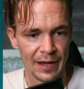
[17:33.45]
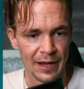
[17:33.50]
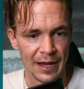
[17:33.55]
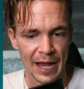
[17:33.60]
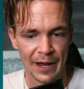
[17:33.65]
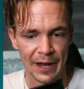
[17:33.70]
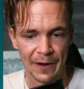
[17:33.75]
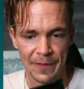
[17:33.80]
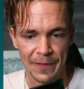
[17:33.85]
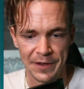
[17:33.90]

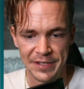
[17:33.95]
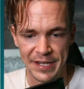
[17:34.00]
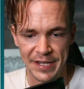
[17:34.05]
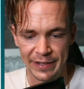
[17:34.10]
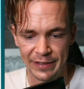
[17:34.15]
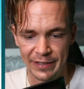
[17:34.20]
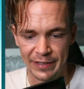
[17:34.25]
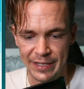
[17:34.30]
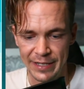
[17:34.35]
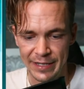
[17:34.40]
and on the
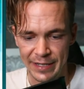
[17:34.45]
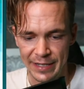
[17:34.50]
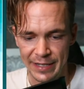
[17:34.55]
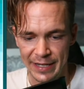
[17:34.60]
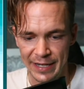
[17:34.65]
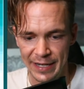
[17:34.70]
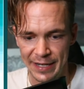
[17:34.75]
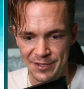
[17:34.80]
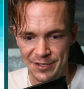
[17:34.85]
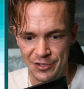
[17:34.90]
daily
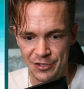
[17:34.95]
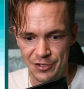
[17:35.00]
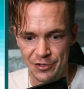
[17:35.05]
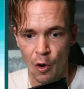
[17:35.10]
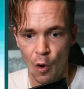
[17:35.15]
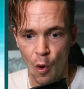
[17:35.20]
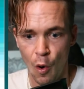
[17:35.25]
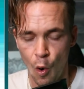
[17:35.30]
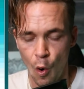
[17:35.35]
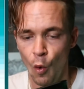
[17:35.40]
it's
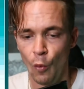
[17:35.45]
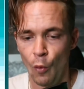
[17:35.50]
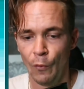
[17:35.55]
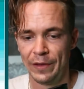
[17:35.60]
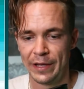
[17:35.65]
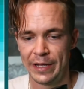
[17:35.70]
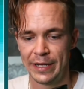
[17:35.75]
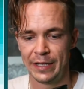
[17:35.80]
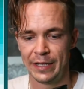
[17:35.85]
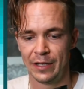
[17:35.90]

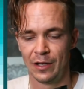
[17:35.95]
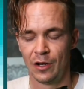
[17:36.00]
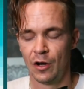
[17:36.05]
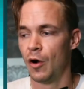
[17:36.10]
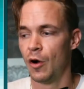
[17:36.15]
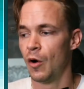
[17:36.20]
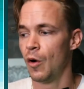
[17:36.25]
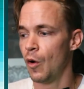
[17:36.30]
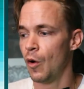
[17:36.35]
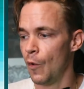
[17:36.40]
only
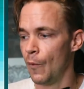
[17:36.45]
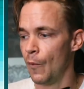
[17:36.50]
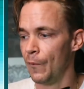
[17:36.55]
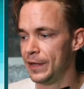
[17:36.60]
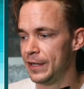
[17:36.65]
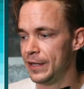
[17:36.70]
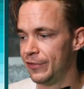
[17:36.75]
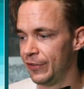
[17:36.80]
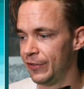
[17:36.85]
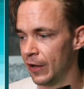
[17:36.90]

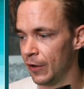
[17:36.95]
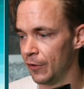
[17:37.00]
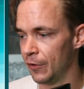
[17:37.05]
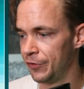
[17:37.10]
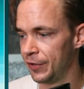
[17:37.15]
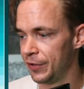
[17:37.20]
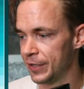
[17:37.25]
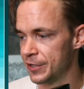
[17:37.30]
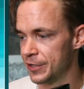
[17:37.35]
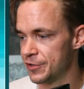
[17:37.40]
sell
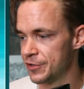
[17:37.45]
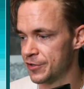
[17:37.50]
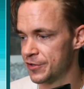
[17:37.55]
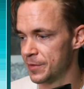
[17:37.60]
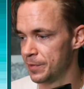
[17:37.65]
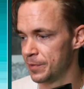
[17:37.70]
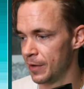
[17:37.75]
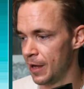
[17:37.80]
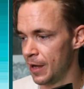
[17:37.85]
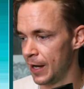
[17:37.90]
signature
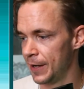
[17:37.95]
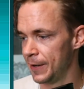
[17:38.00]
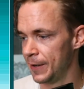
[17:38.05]
supply.